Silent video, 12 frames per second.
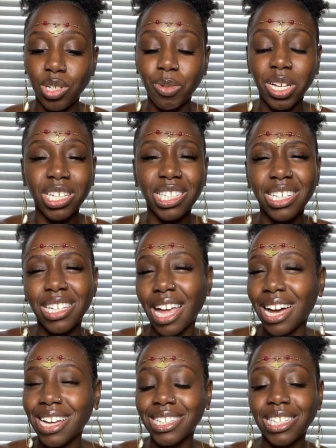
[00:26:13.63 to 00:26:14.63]
Because
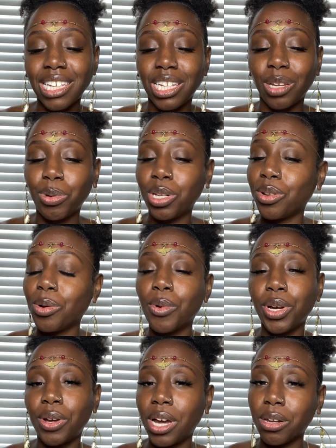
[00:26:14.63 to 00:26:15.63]
like I said, depending on where
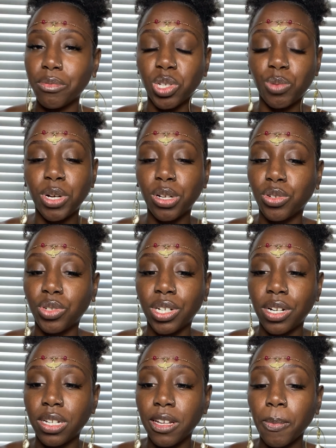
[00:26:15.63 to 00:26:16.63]
you're at on your spiritual
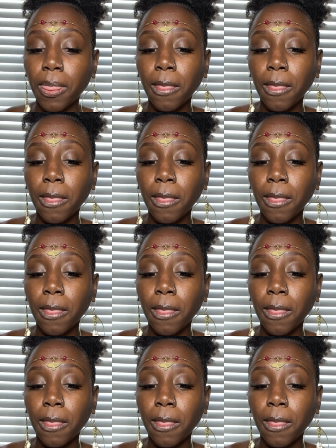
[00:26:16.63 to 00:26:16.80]
journey,